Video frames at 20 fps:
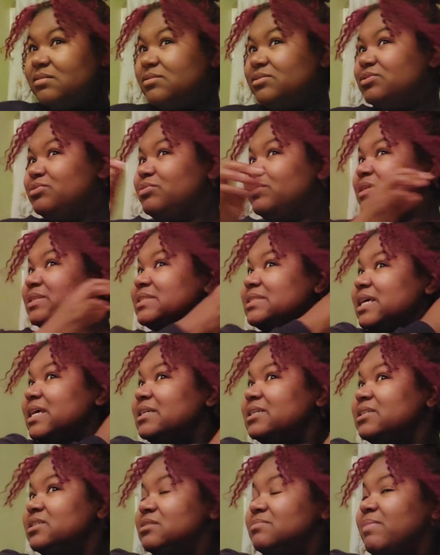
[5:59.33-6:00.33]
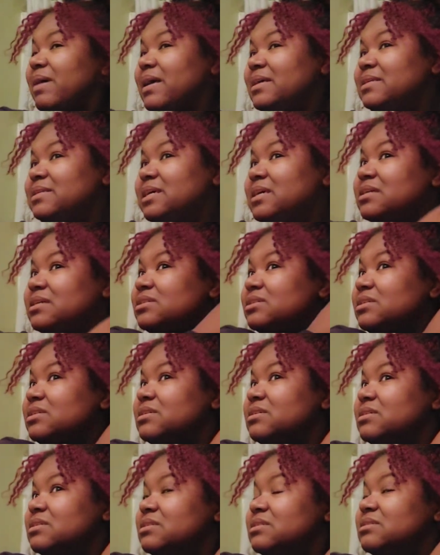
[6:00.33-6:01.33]
doing section by
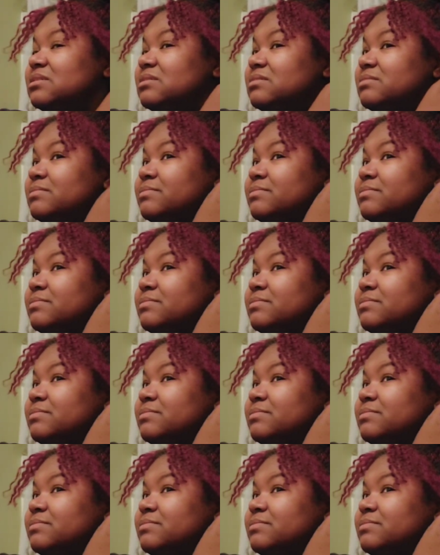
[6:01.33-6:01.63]
sections.